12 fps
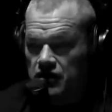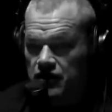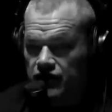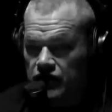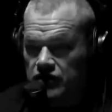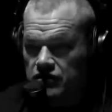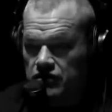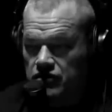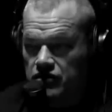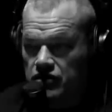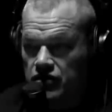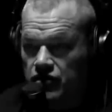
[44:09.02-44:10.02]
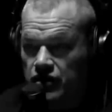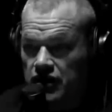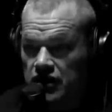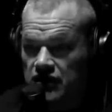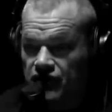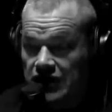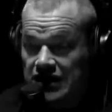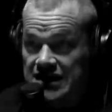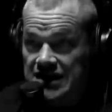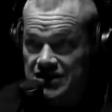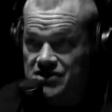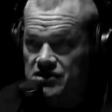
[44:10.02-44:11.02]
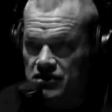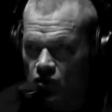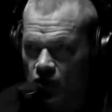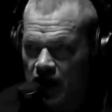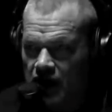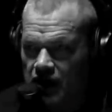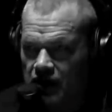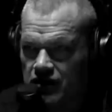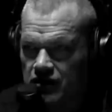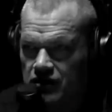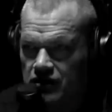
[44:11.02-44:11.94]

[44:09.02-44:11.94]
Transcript: If it no no, if it gets in the way,